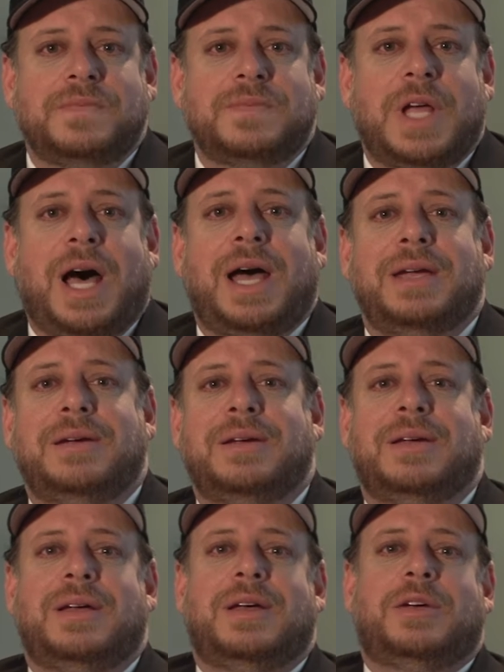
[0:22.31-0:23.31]
Hi,
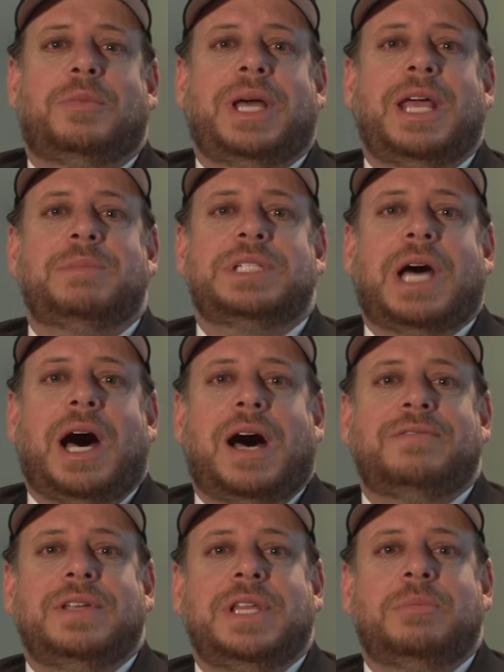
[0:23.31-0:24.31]
my name is
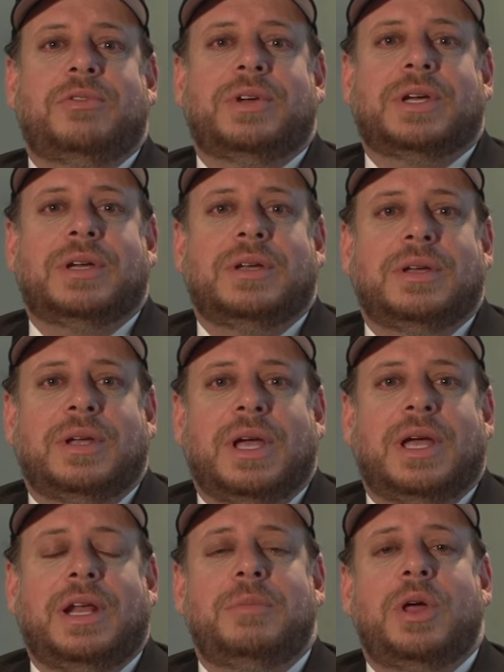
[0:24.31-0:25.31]
Avi Leibovic,
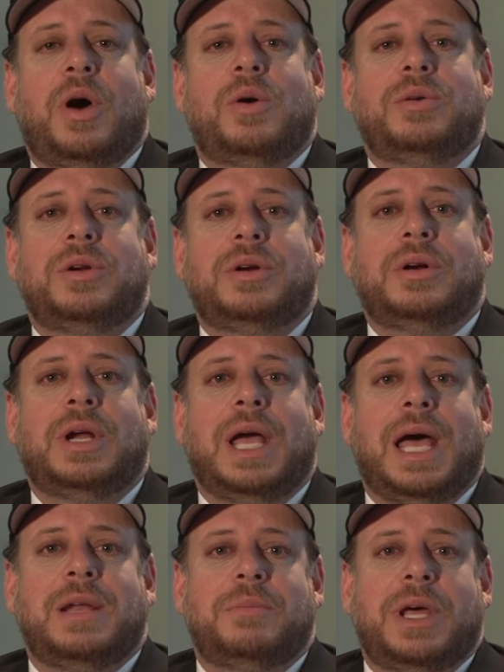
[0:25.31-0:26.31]
and I'm the owner
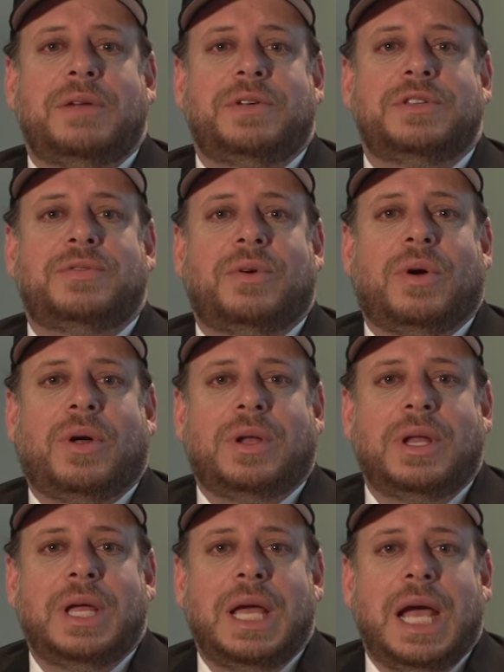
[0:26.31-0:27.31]
at Benefits for
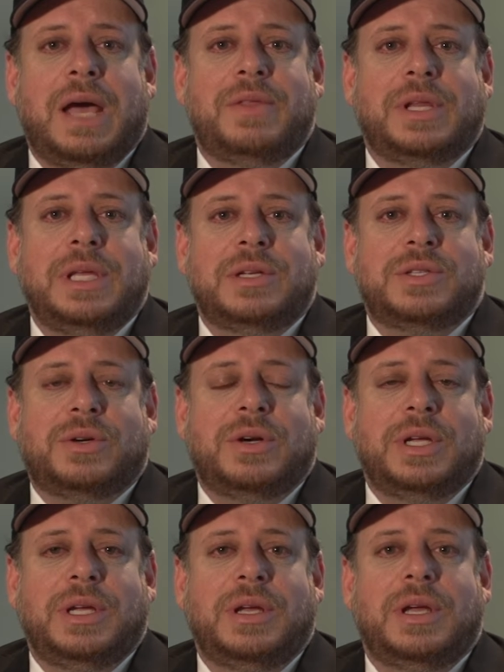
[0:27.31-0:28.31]
All and the lead
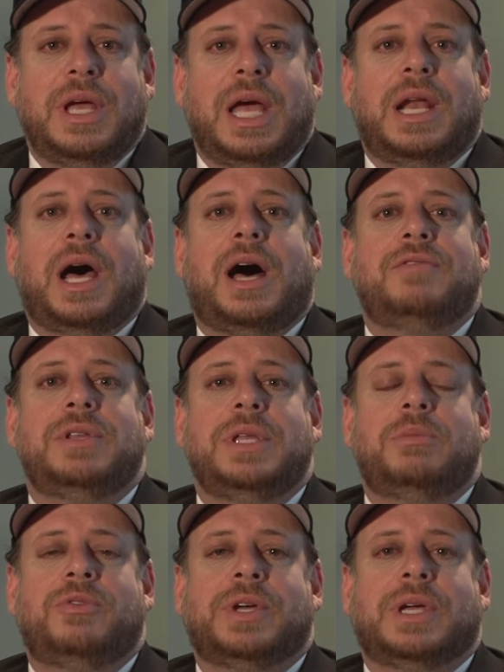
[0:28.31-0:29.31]
attorney at Avi
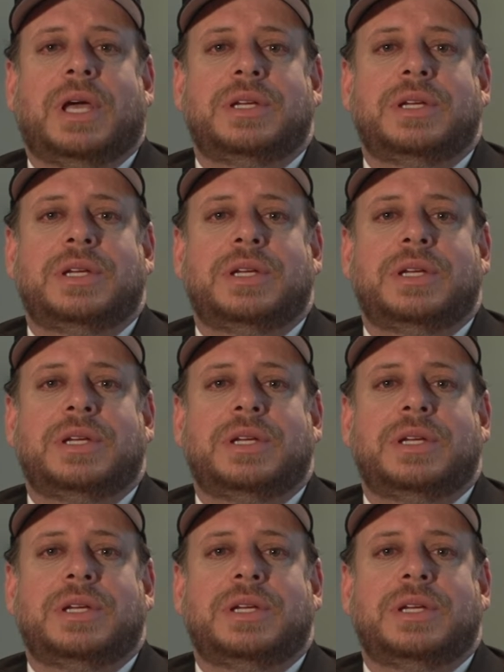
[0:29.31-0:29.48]
Leibovic